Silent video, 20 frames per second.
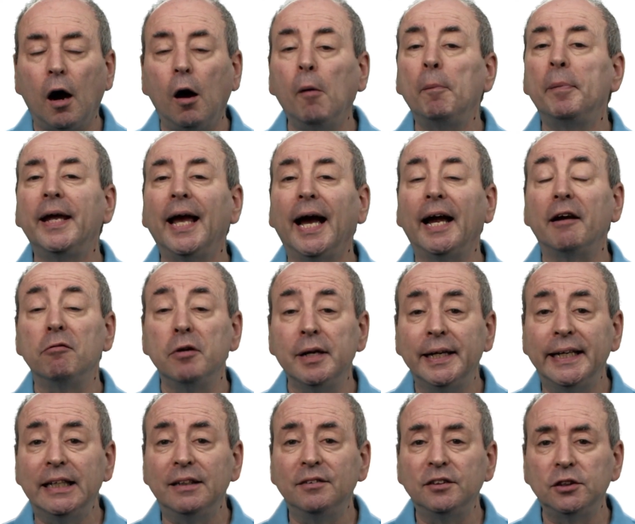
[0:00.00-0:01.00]
RPA
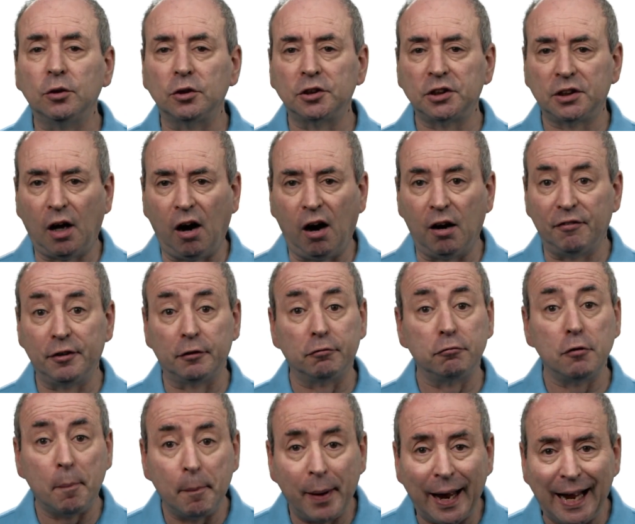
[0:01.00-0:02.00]
relieves your staff of
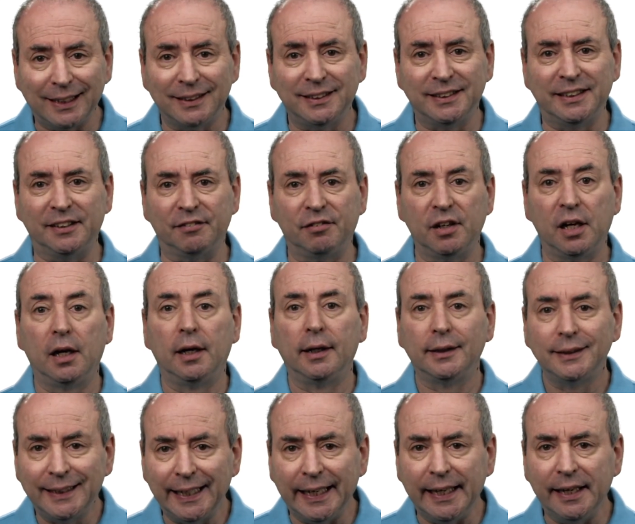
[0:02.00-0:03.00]
repetitive,
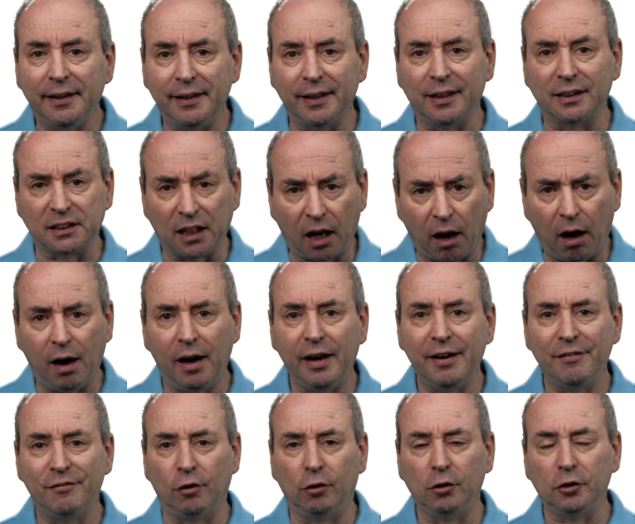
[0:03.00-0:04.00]
tedious,
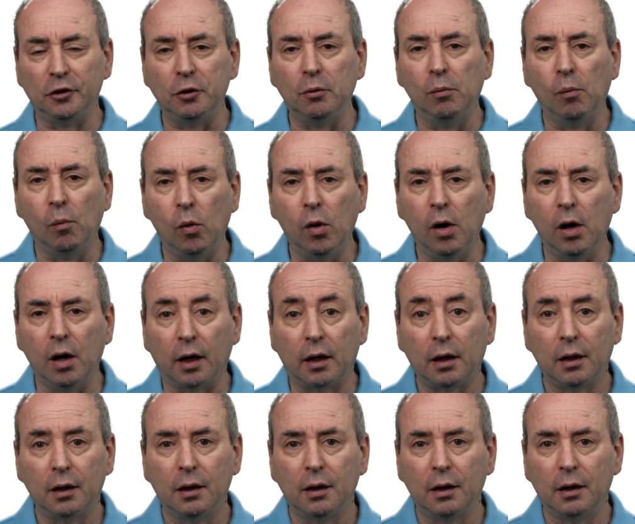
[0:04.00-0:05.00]
high-volume work,